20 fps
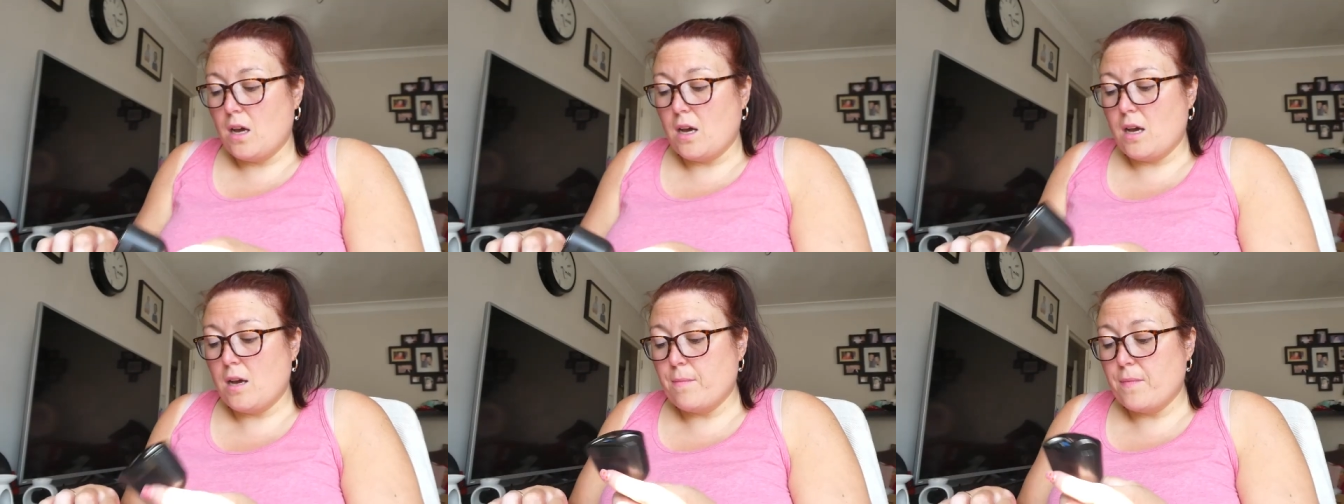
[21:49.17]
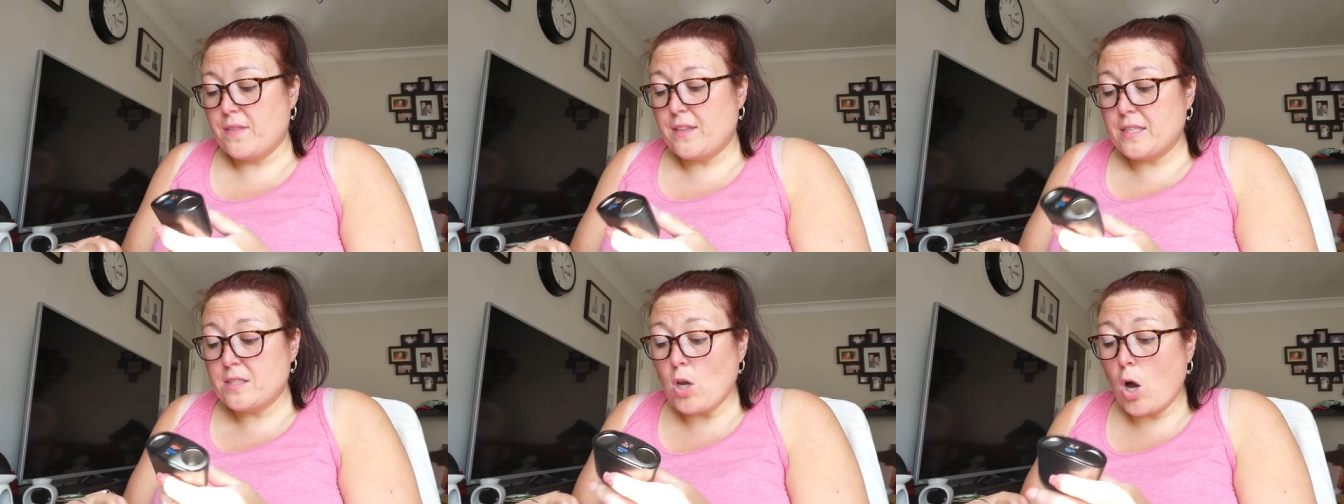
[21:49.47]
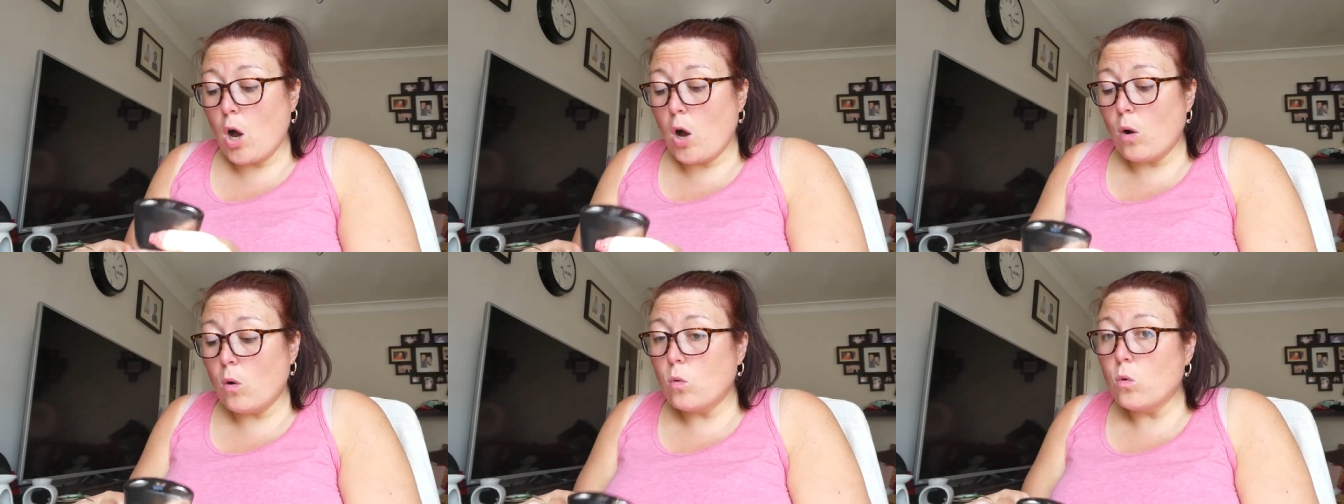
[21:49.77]
Um, this
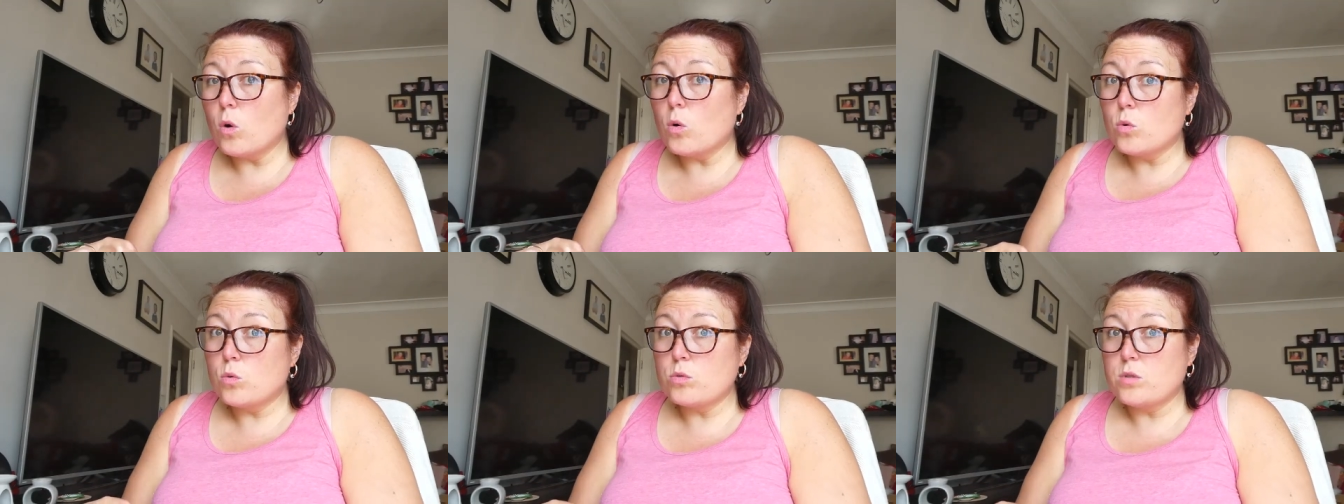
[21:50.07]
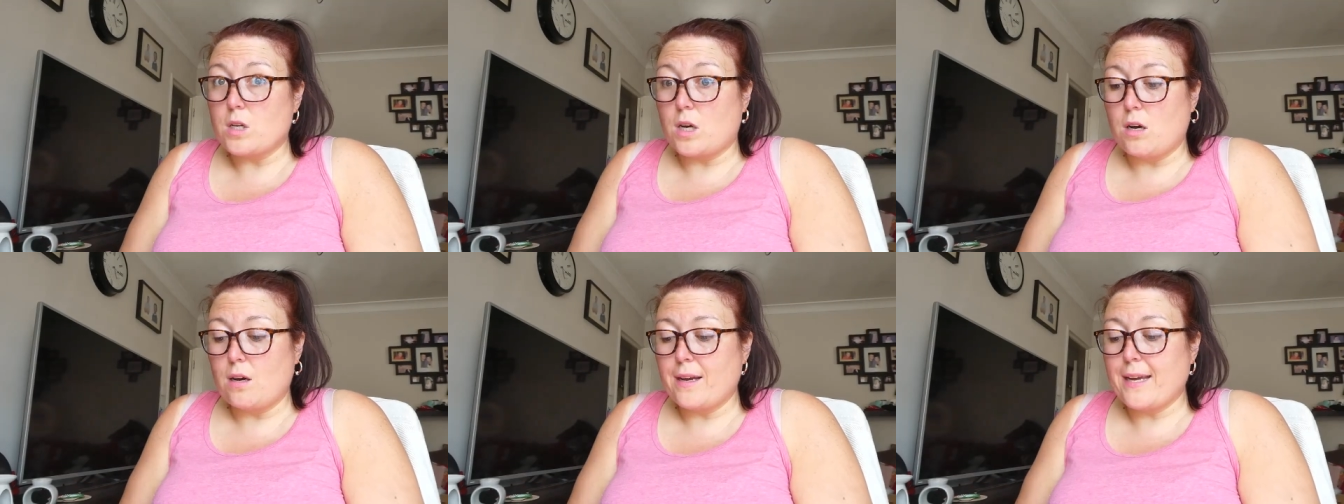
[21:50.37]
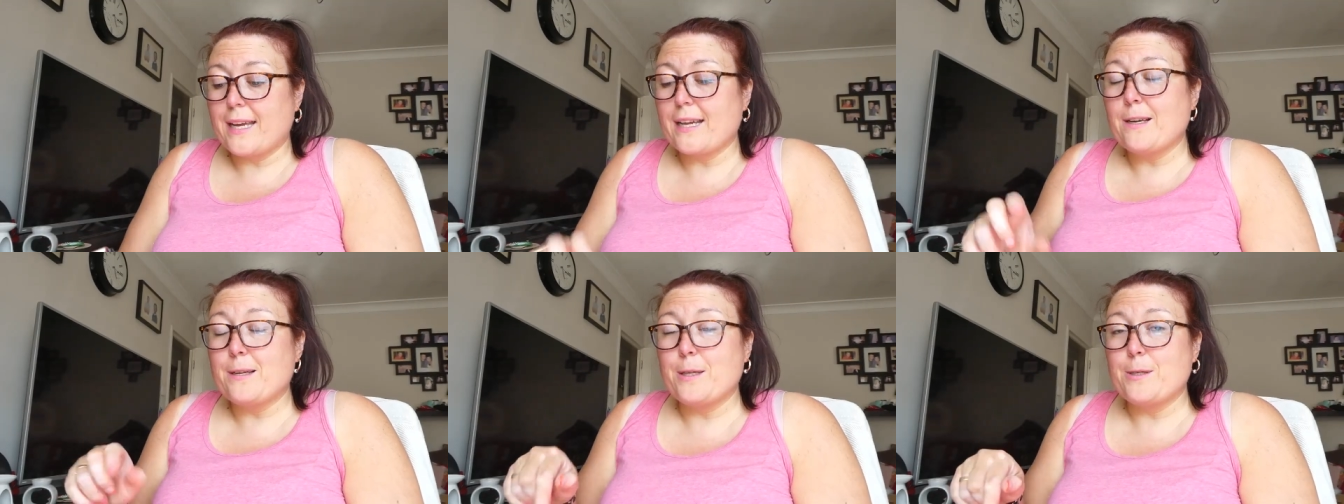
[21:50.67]
whole order,
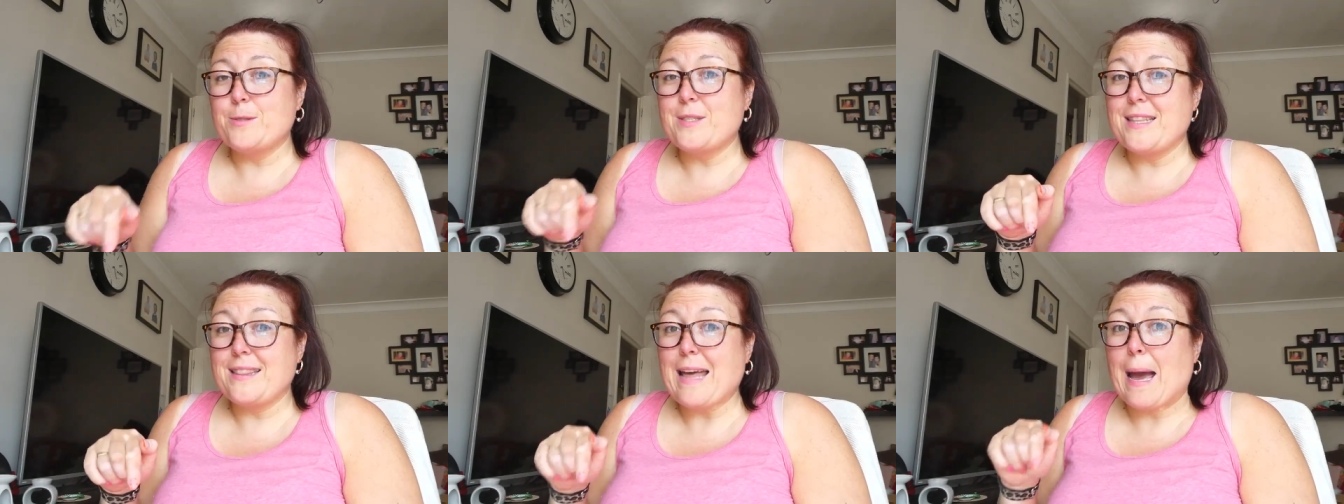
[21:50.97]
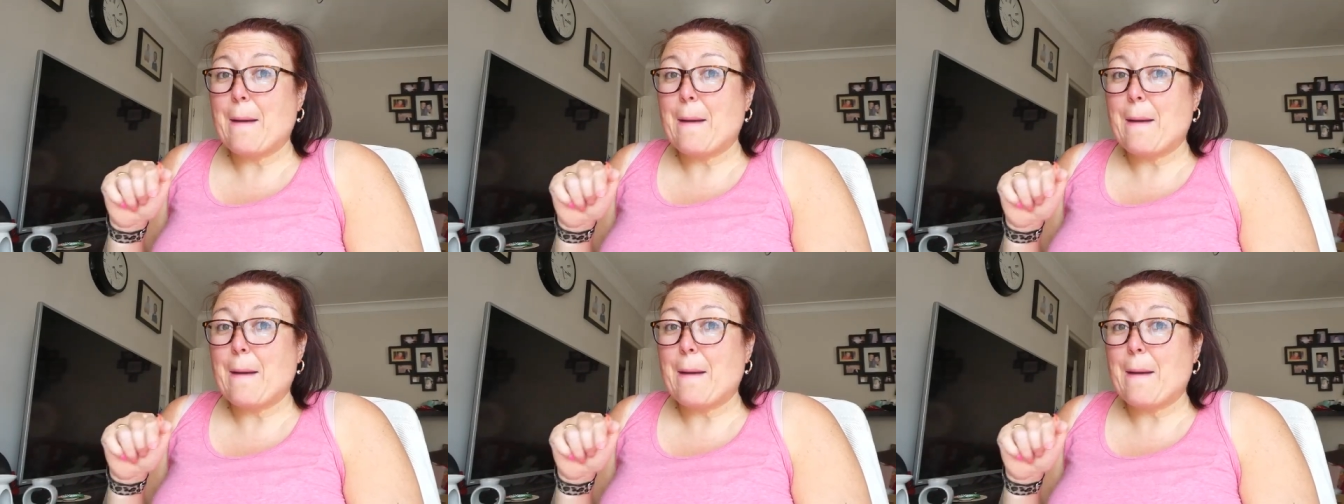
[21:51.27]
including